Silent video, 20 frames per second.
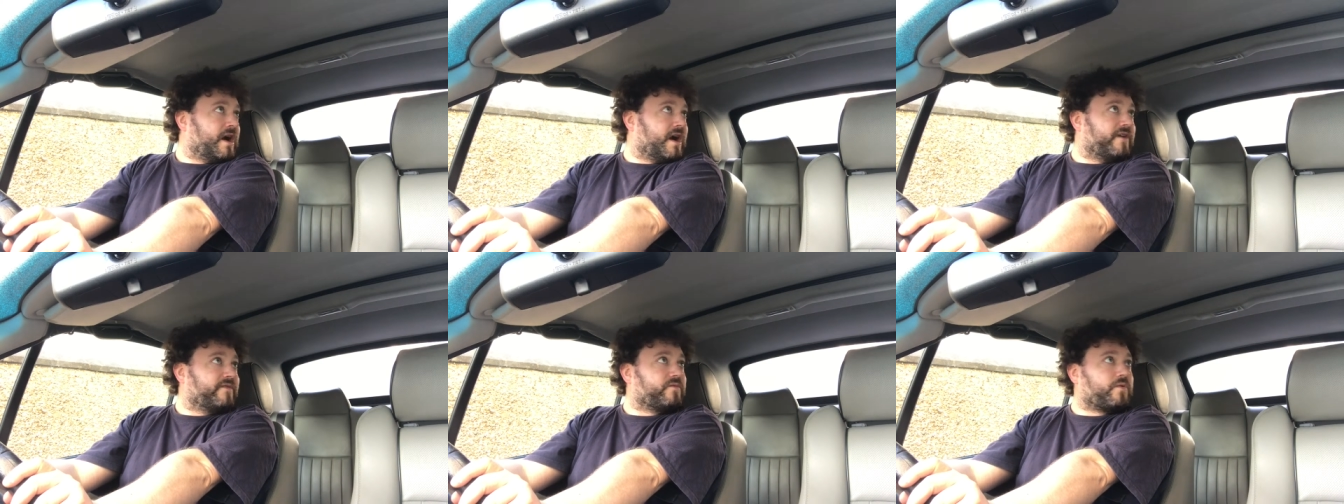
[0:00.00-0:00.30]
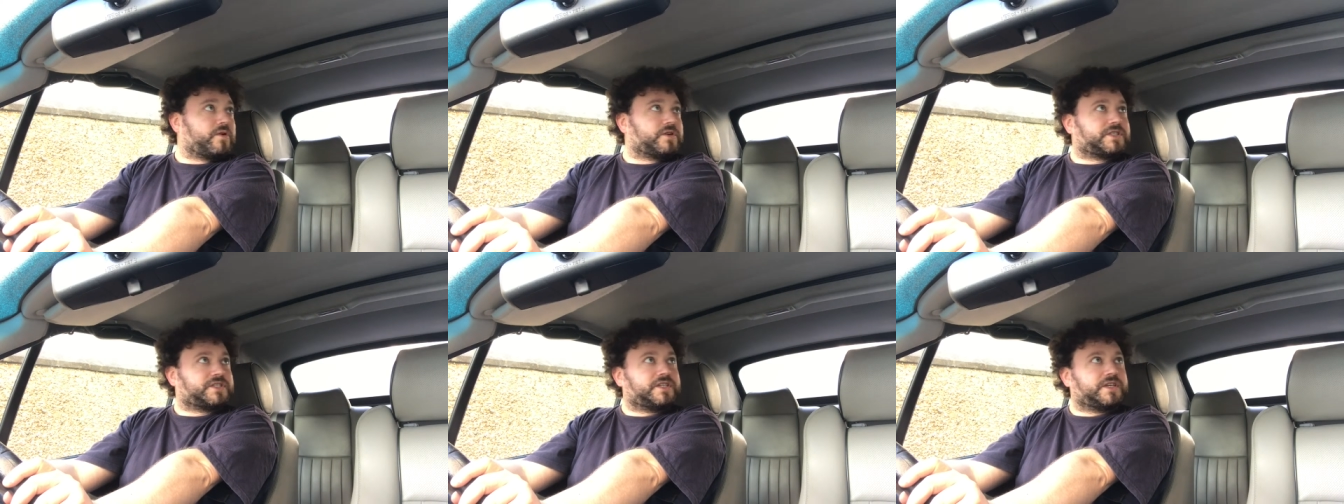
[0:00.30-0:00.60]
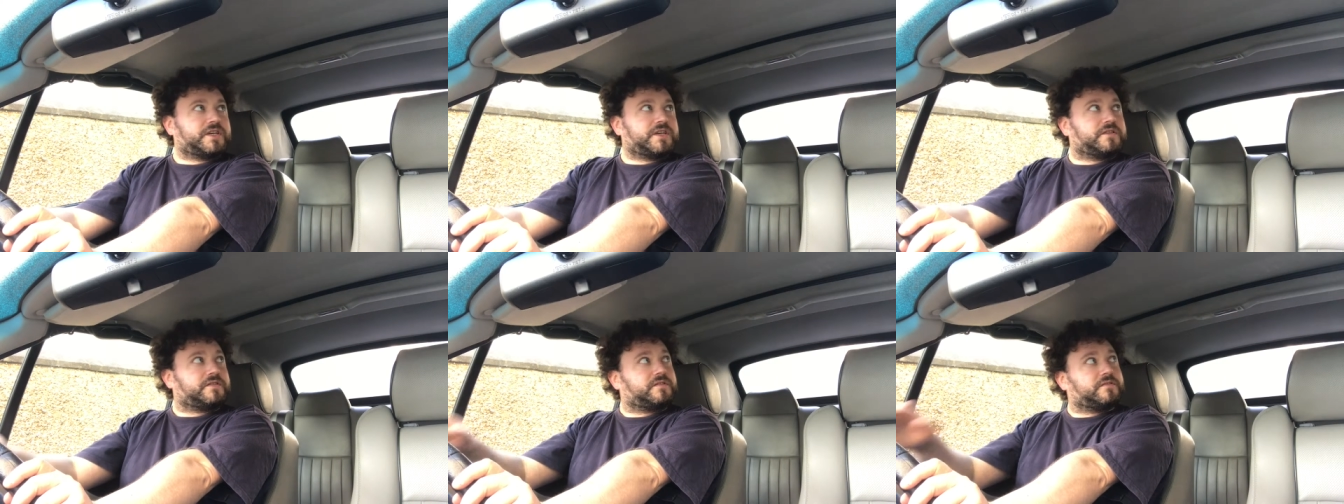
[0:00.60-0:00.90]
I've washed
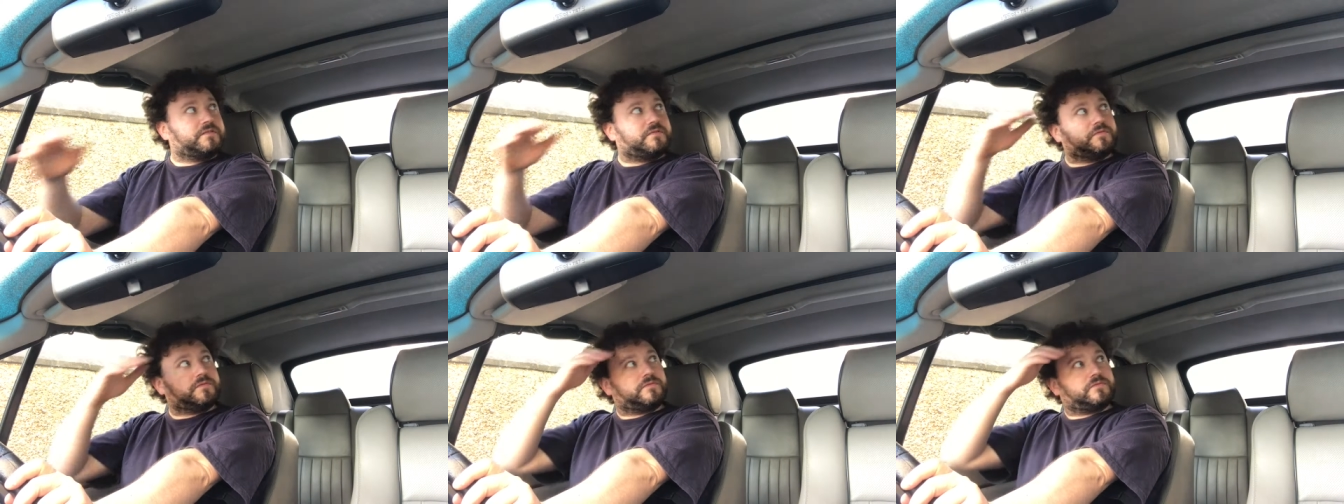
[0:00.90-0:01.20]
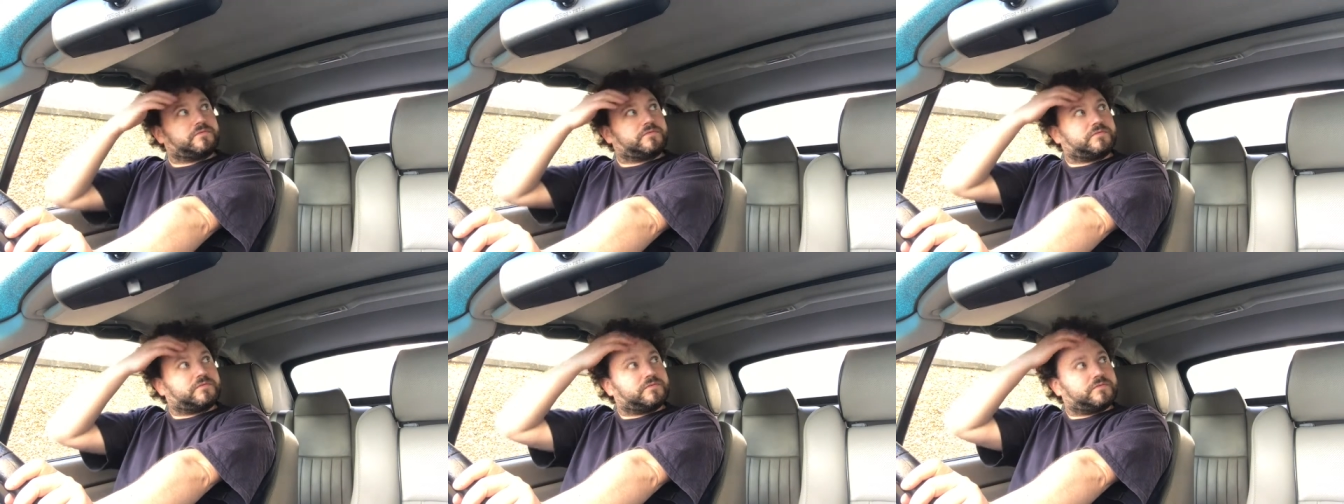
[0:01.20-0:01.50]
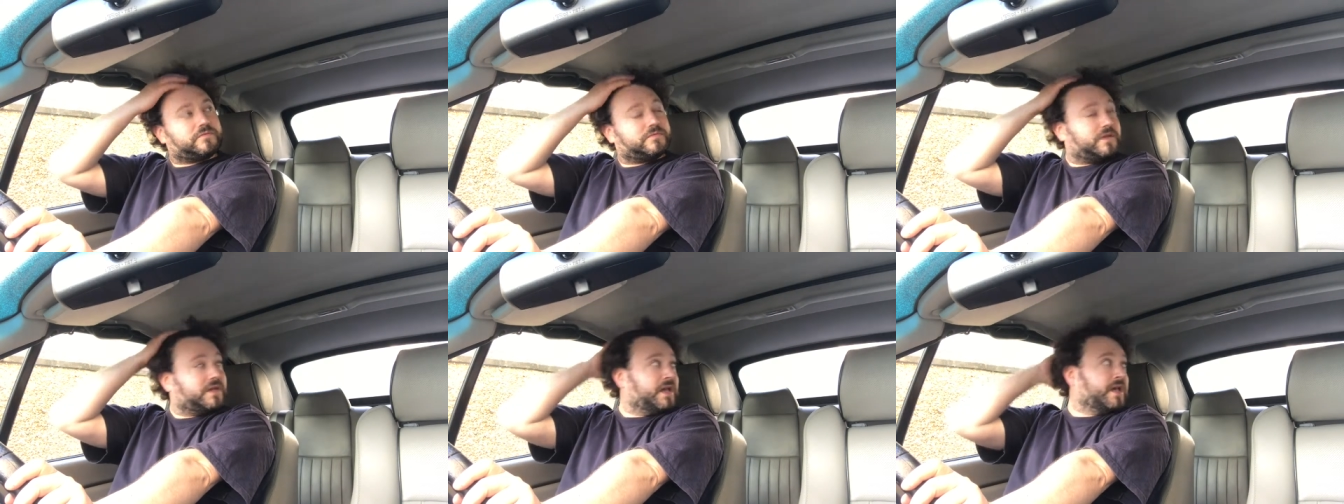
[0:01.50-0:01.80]
the
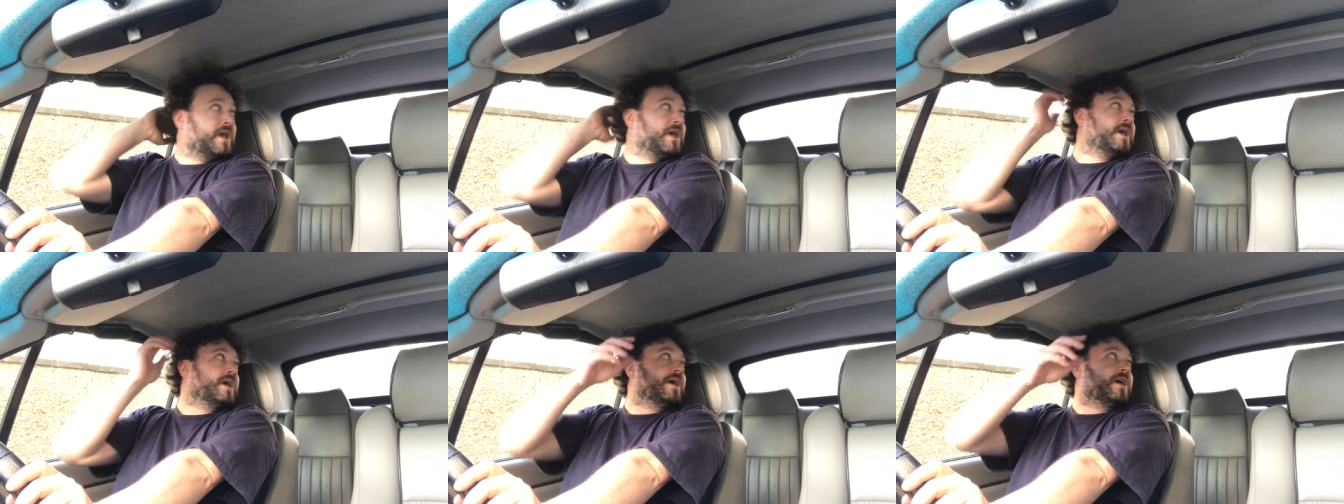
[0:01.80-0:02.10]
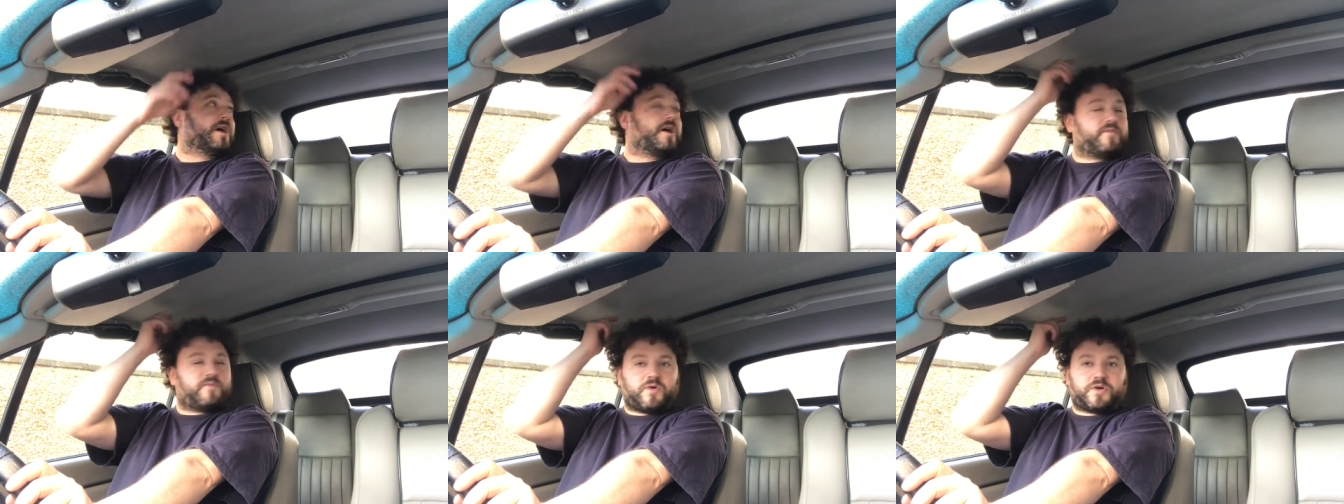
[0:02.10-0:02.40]
I've